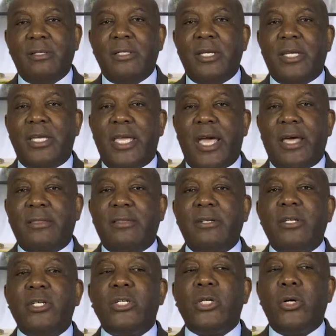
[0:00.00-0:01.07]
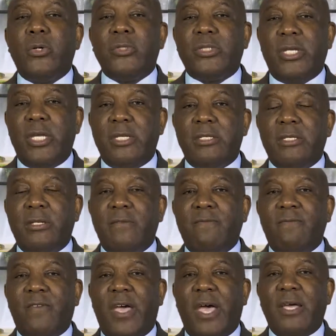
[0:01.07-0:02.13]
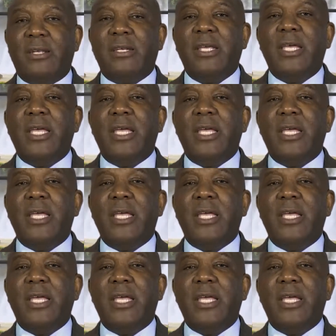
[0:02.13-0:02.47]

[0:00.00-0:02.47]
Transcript: The catheter goes into the fat,